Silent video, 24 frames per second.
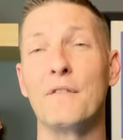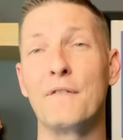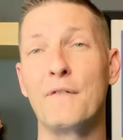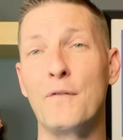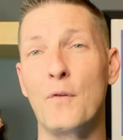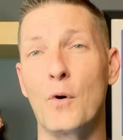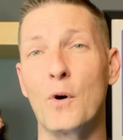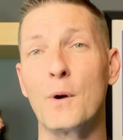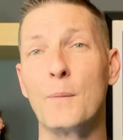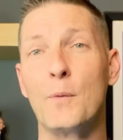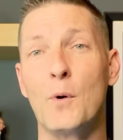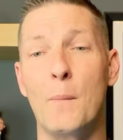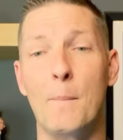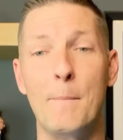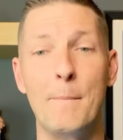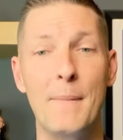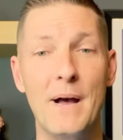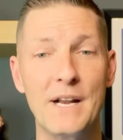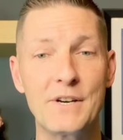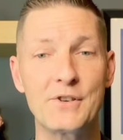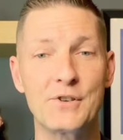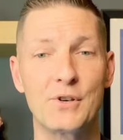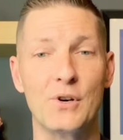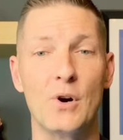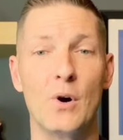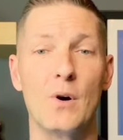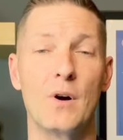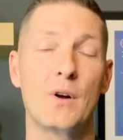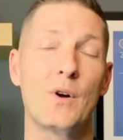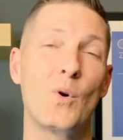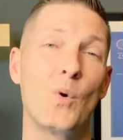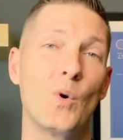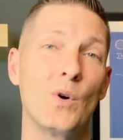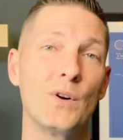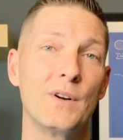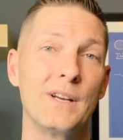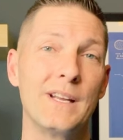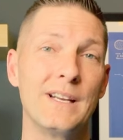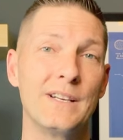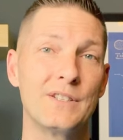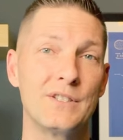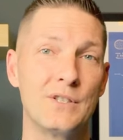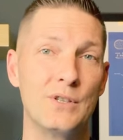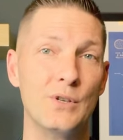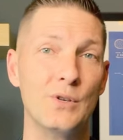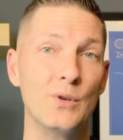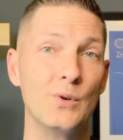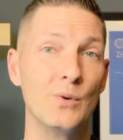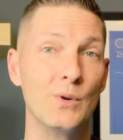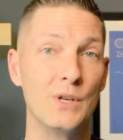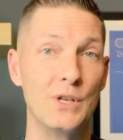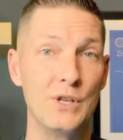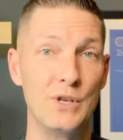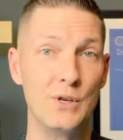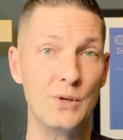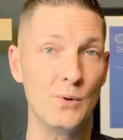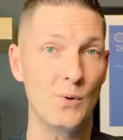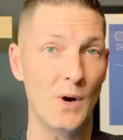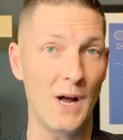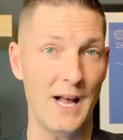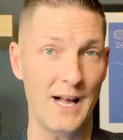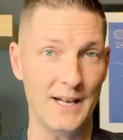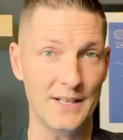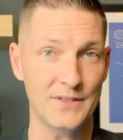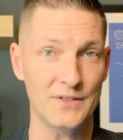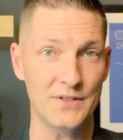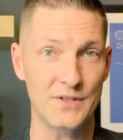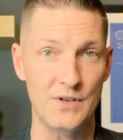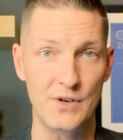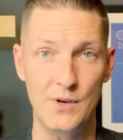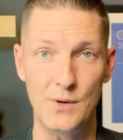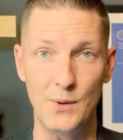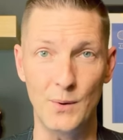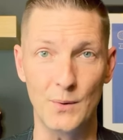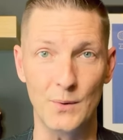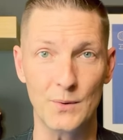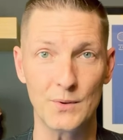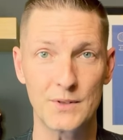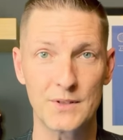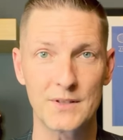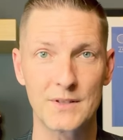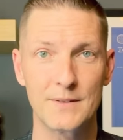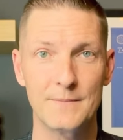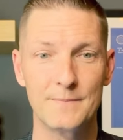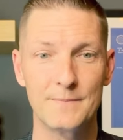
affordable metro according to U.S. News.